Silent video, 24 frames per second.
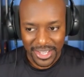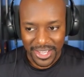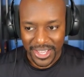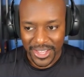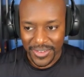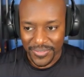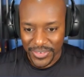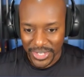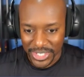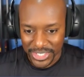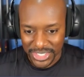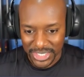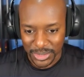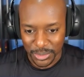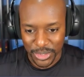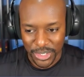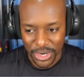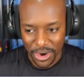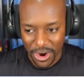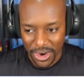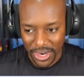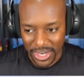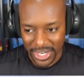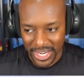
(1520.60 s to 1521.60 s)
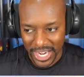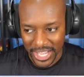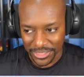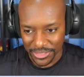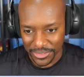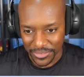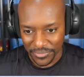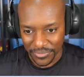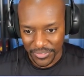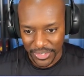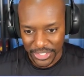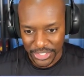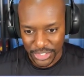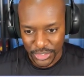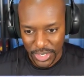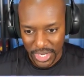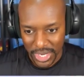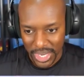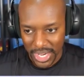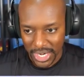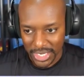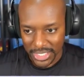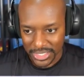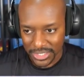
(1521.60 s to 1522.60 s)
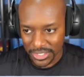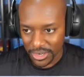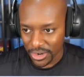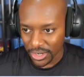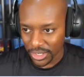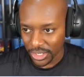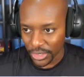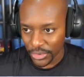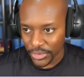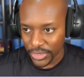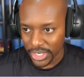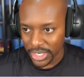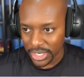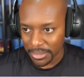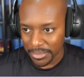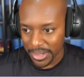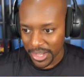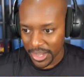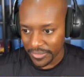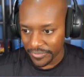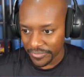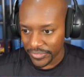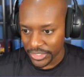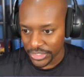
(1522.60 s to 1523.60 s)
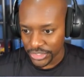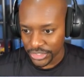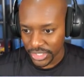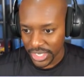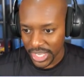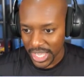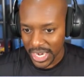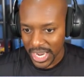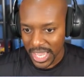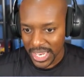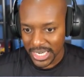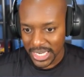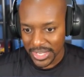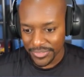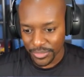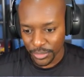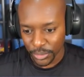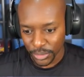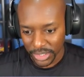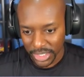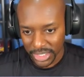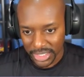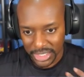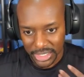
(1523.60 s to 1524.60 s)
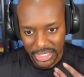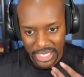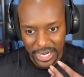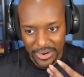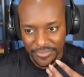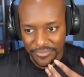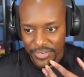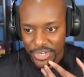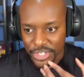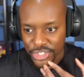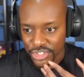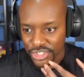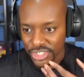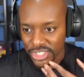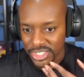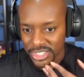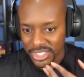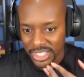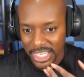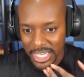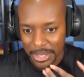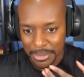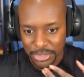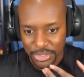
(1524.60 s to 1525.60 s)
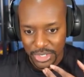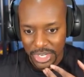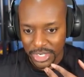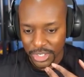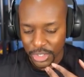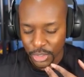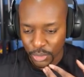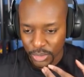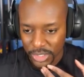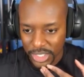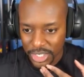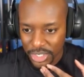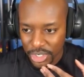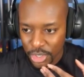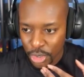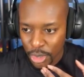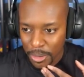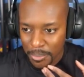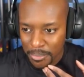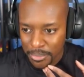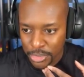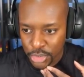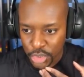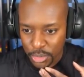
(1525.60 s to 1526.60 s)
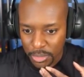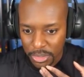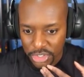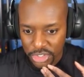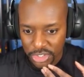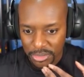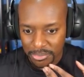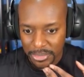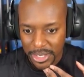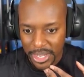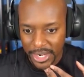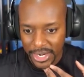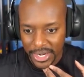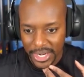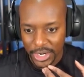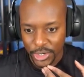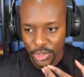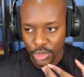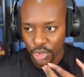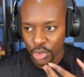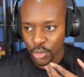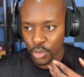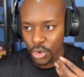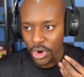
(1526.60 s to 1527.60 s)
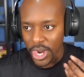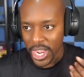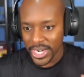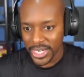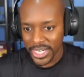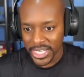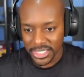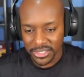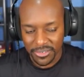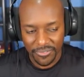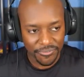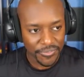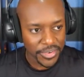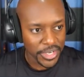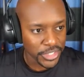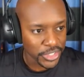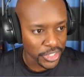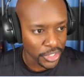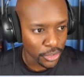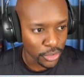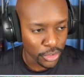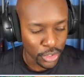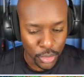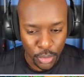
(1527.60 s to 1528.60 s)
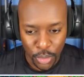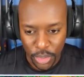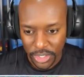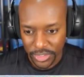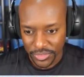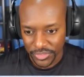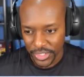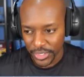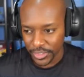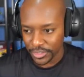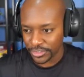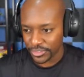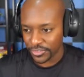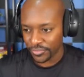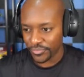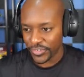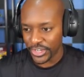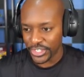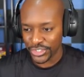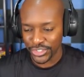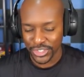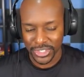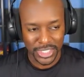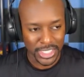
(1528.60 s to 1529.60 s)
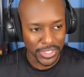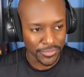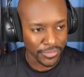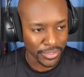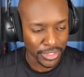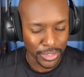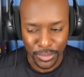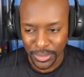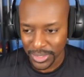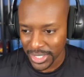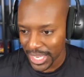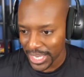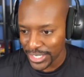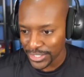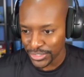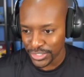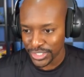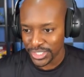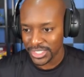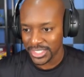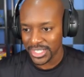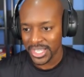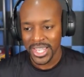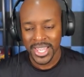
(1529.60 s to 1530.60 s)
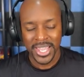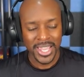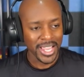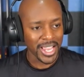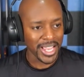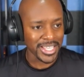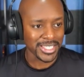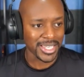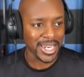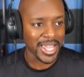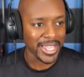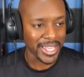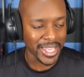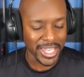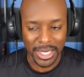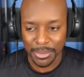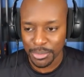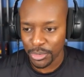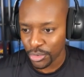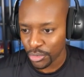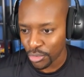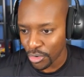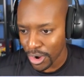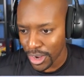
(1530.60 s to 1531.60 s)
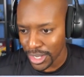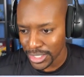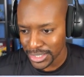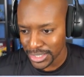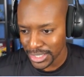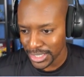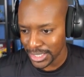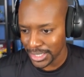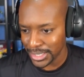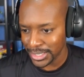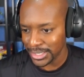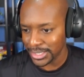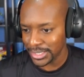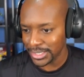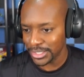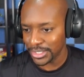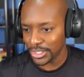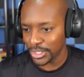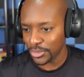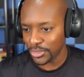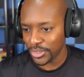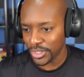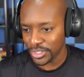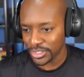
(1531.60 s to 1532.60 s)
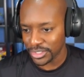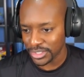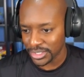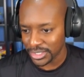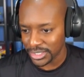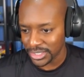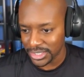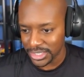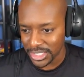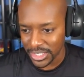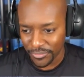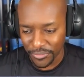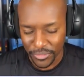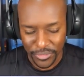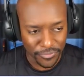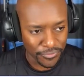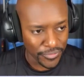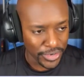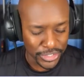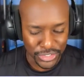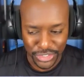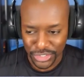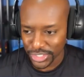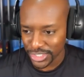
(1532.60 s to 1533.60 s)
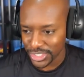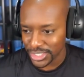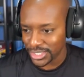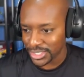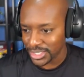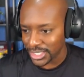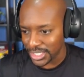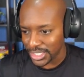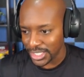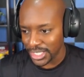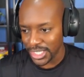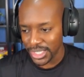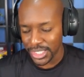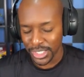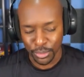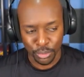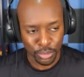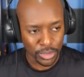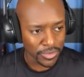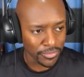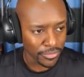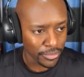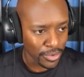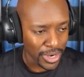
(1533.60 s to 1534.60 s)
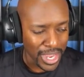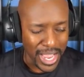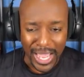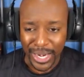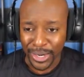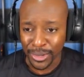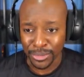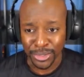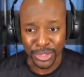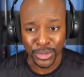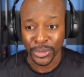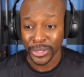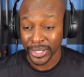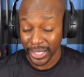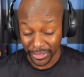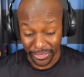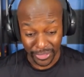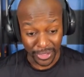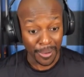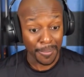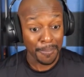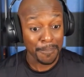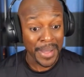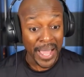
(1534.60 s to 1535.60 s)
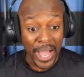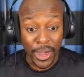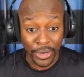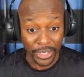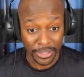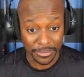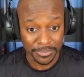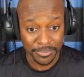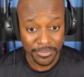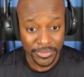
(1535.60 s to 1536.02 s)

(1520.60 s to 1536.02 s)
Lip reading: Eventually, we are going to have to fish, so I got to start learning about fishing. I never really did a lot of fishing in this game, so I don't really know too much about it. I don't know where I need to fish. I don't know where if there's fish in different locations. Is it like Animal Crossing? You know, there's different fish in the sea, the river. I don't know anything about it,